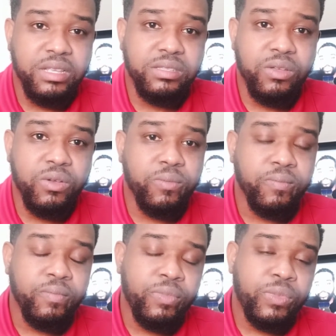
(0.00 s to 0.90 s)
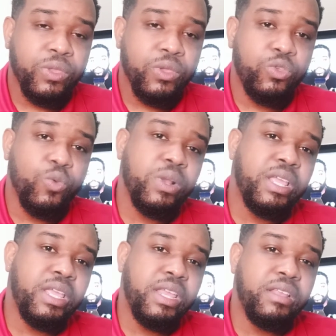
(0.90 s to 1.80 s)
So you want
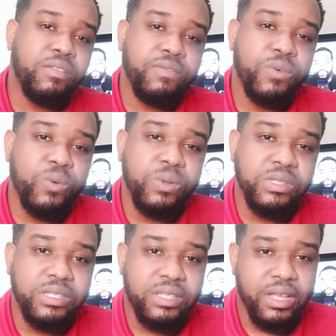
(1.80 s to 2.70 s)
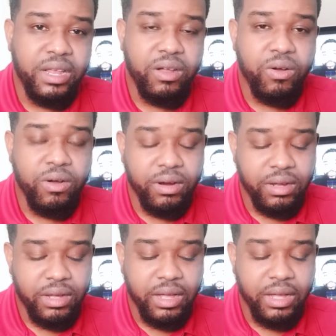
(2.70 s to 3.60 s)
to eat foods that are